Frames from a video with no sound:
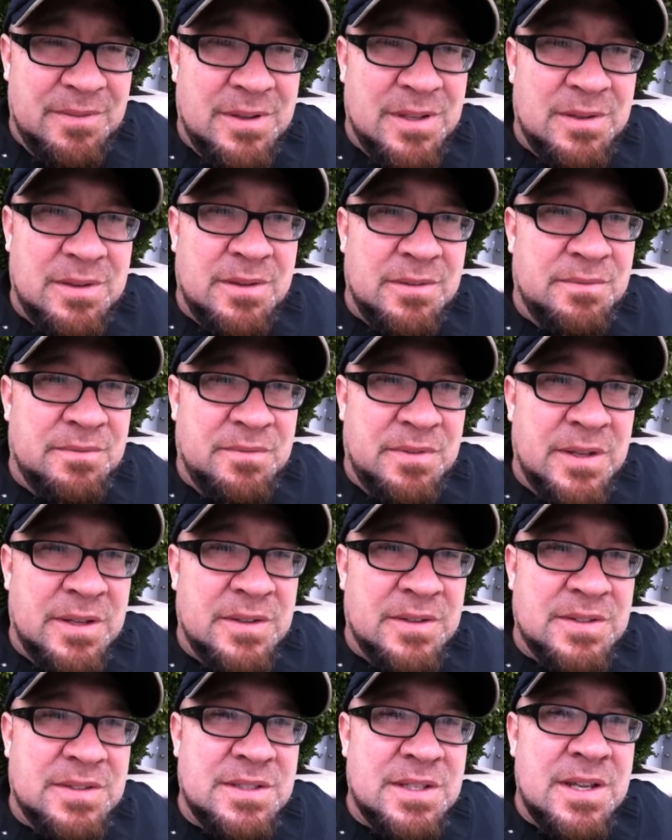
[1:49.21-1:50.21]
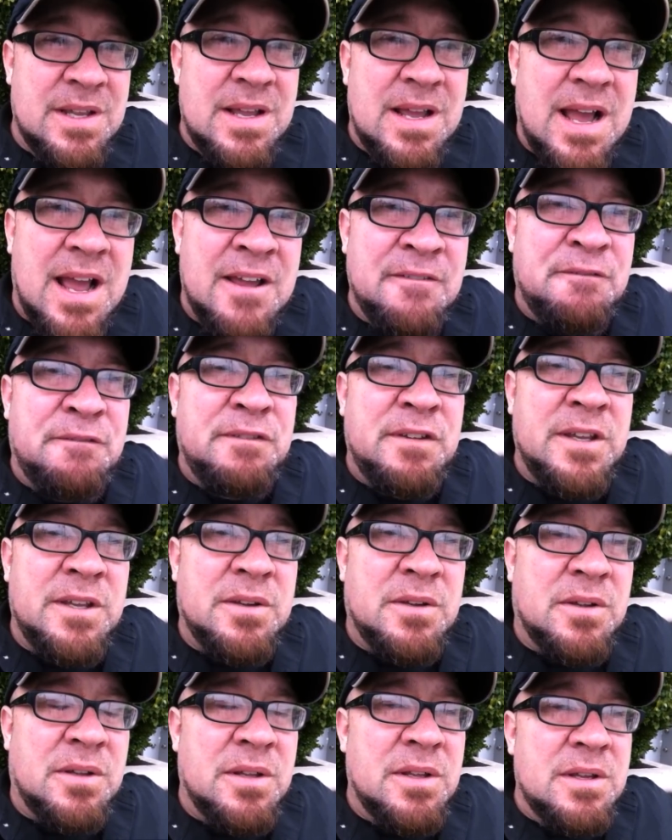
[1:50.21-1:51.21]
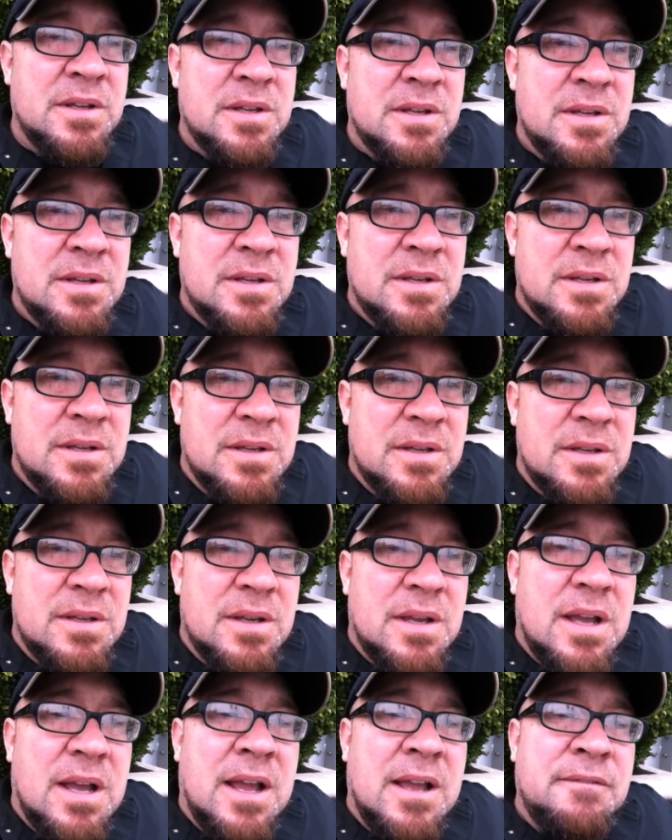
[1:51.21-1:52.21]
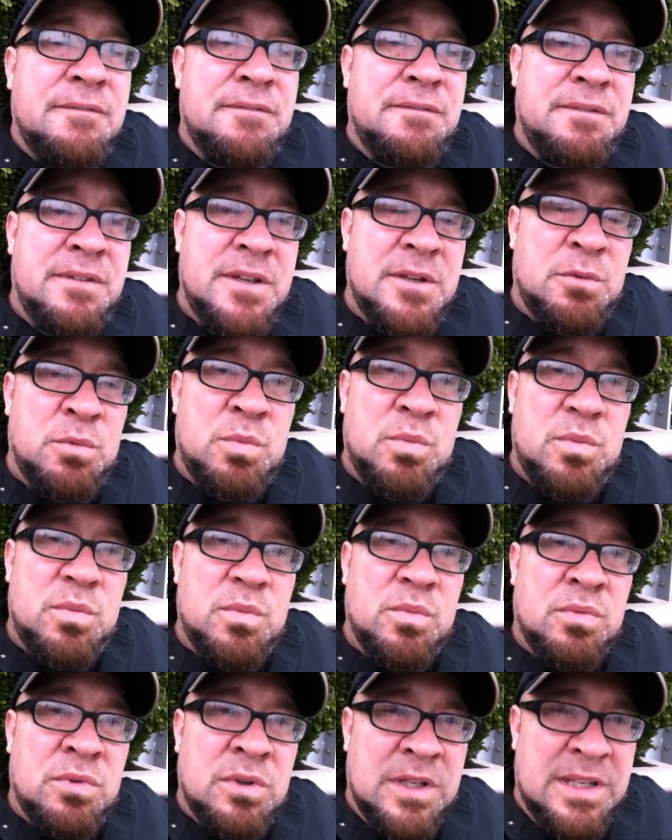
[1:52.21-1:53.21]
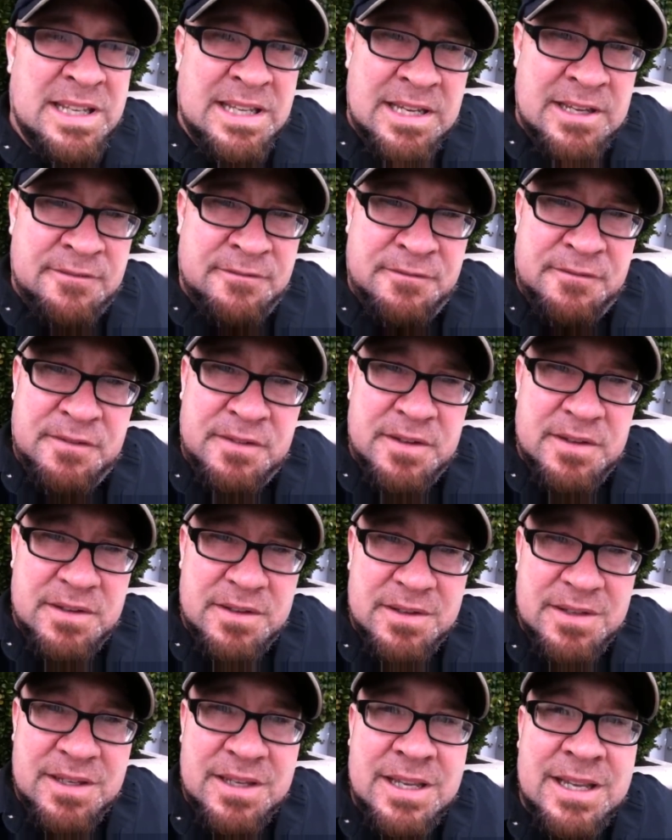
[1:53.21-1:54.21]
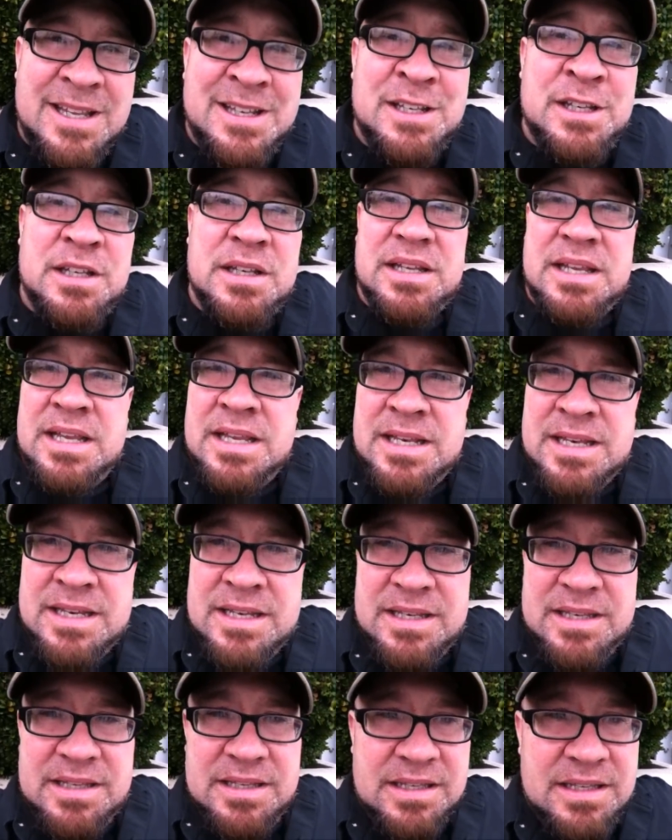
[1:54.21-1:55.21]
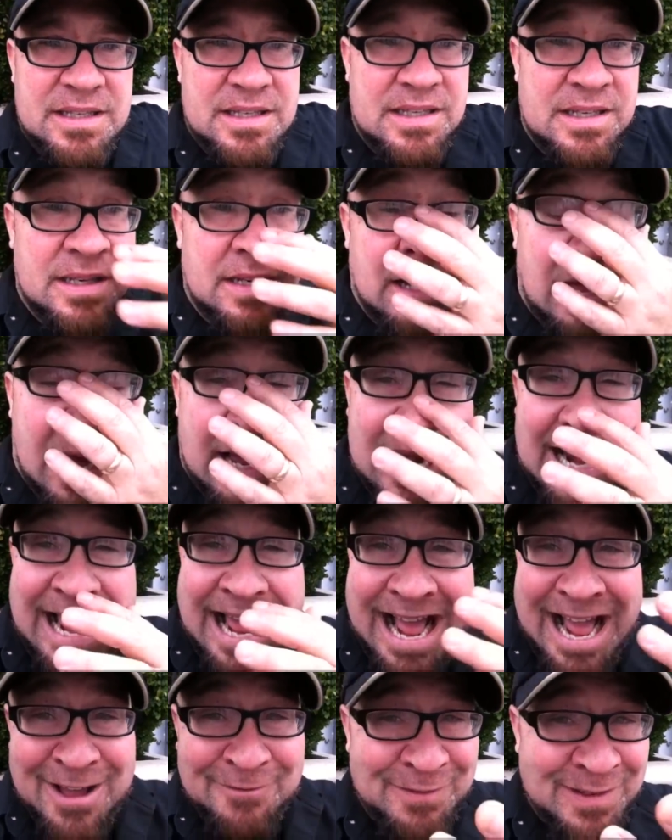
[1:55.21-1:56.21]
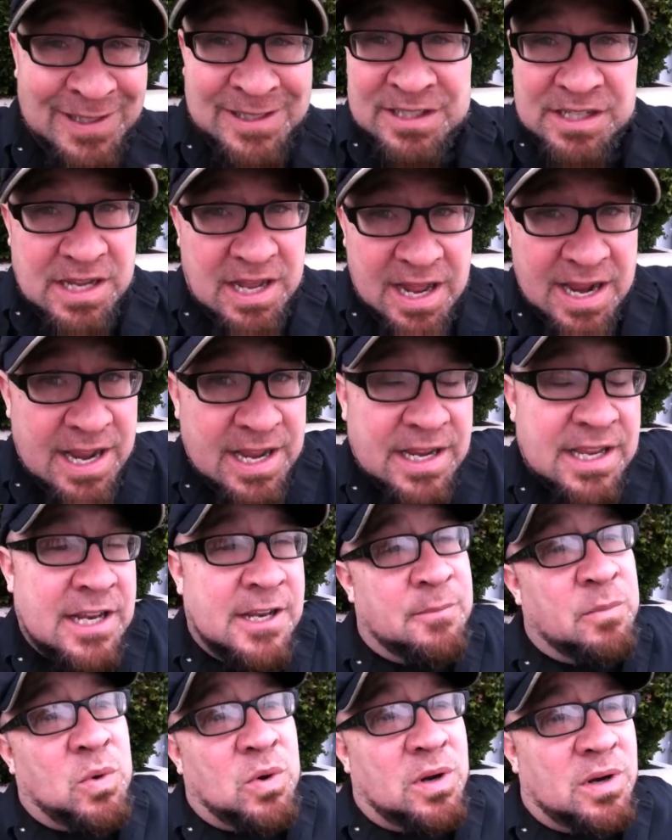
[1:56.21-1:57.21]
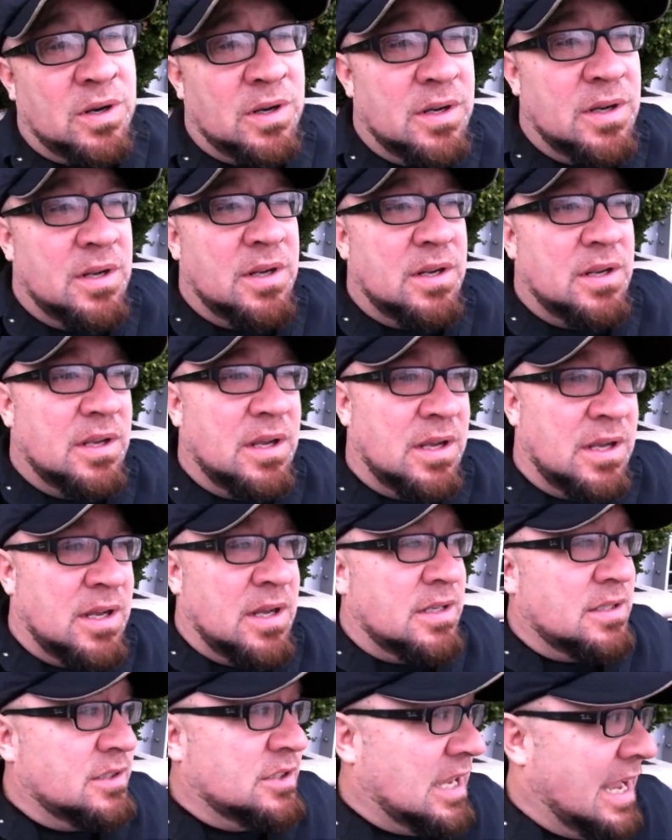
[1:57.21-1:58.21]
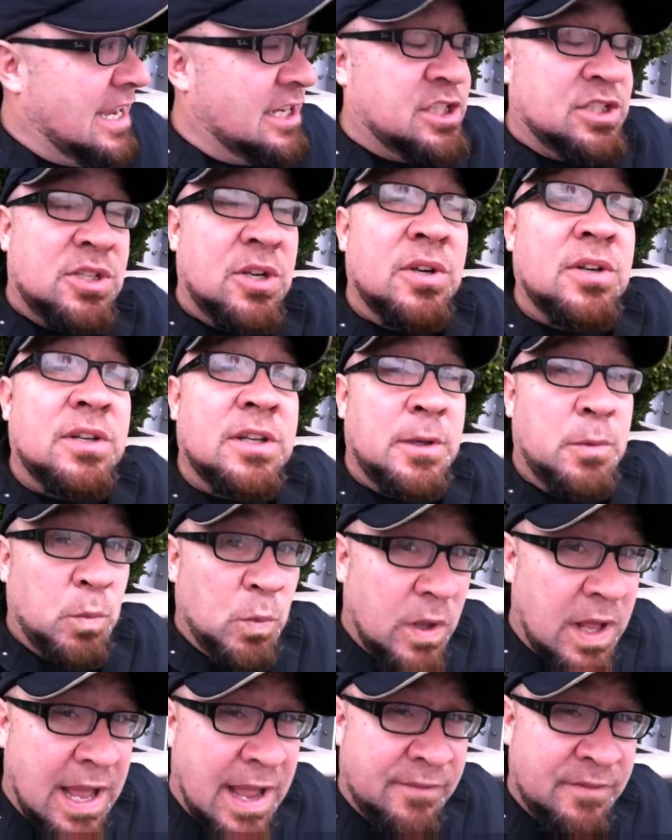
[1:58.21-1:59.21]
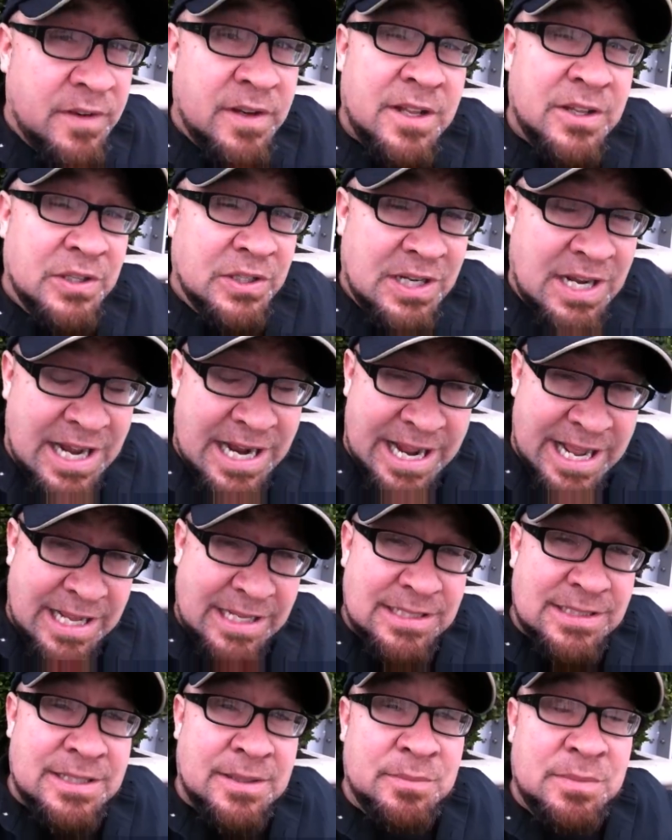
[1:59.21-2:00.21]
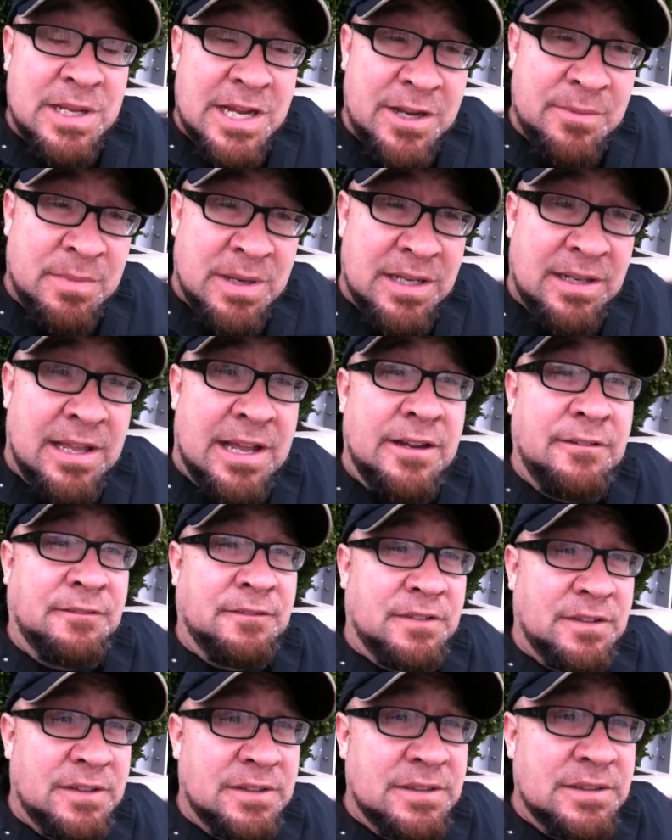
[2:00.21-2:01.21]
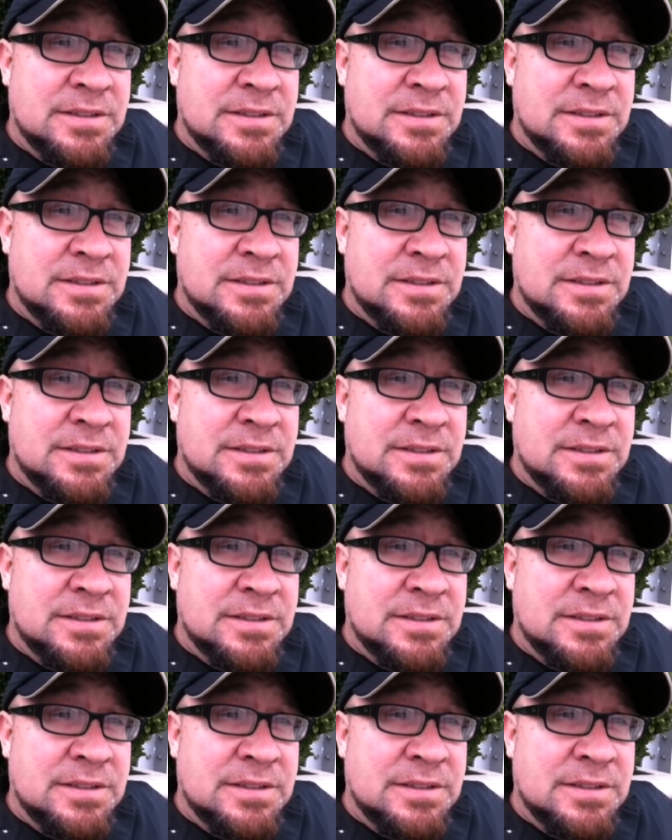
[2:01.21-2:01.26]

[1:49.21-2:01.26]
It, it feels, I feel, I feel relief in, in not having the kayak anymore. Uh, so I certainly will have another kayak someday in my life.